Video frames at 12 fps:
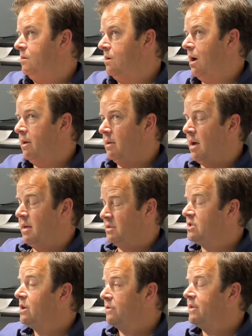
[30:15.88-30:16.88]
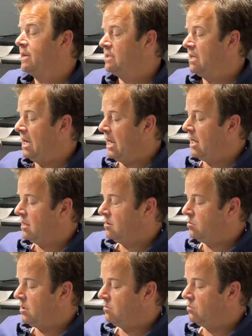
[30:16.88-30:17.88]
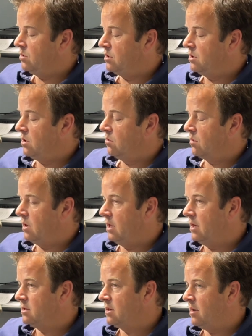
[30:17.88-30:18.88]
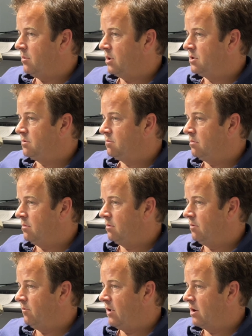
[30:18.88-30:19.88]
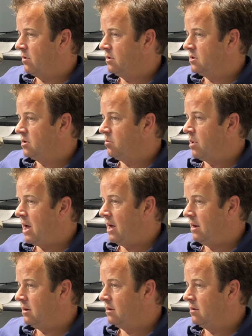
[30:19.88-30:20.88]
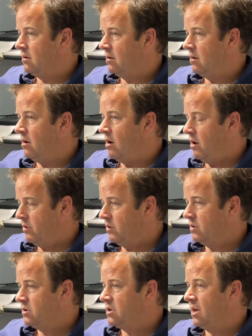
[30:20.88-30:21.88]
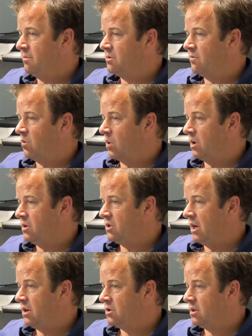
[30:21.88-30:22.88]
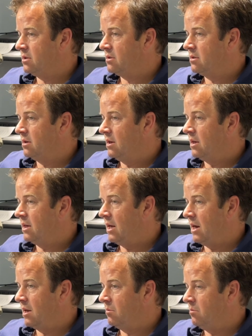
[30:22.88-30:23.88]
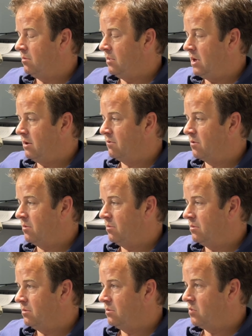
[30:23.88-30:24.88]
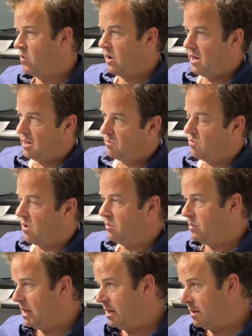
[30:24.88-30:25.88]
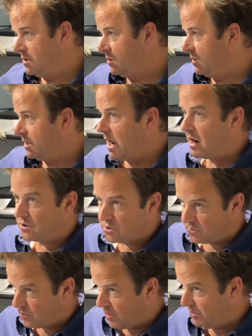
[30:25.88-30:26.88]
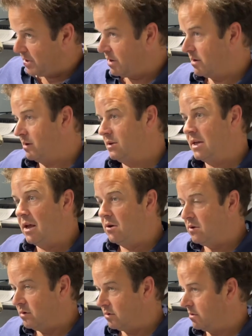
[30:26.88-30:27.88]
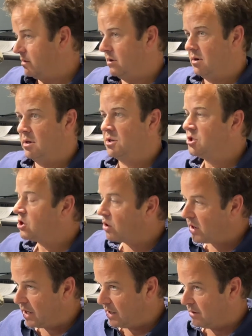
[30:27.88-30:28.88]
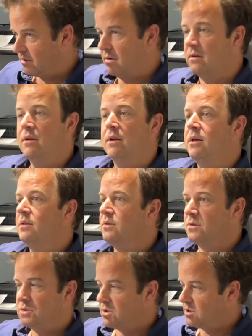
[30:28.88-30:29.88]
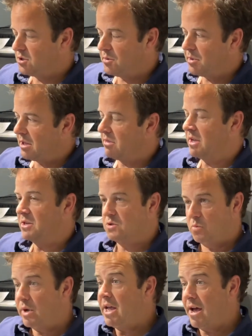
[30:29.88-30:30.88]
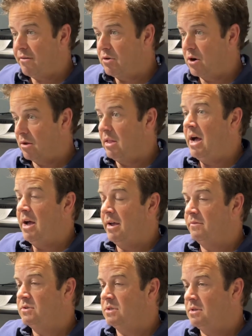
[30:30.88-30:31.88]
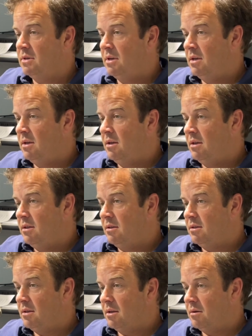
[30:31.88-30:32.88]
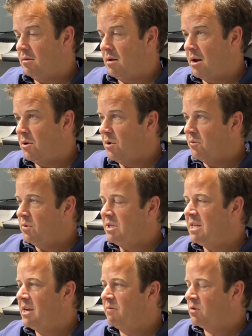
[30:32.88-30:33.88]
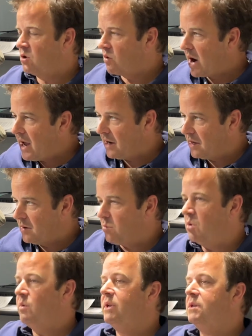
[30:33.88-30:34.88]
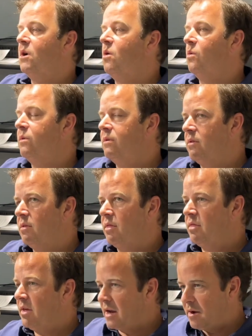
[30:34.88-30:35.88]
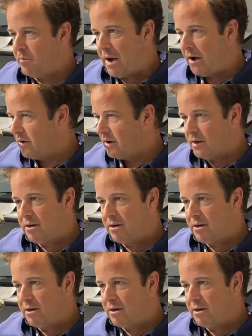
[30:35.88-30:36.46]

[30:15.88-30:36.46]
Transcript: I still think today that people don't realize how much veterans depend on those types of organizations, getting me from point A to point B to a doctor's appointment or dental or an attorney, or there's just so many things that we have in our lives that I don't know if we take it for granted, but we don't think about it